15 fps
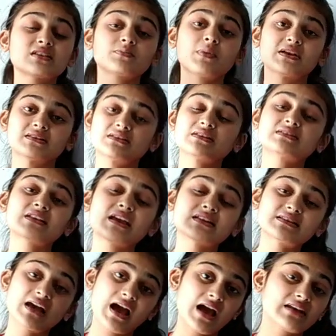and
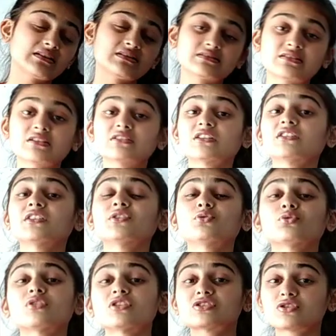pesticides are inserted
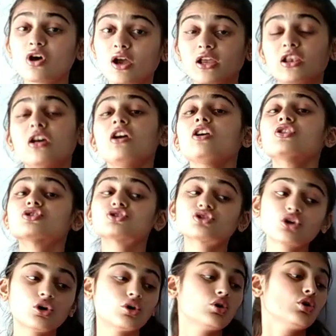into the soil.
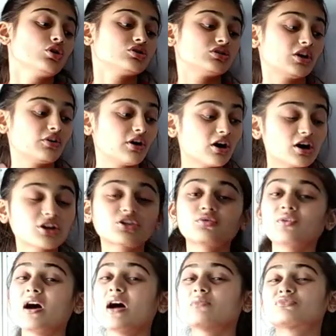So the
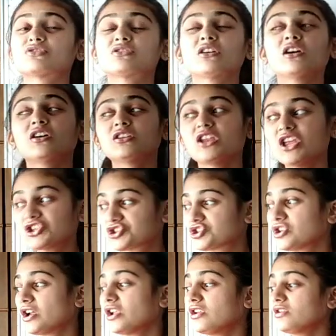earthworms, the
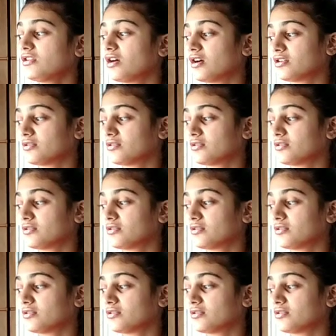natural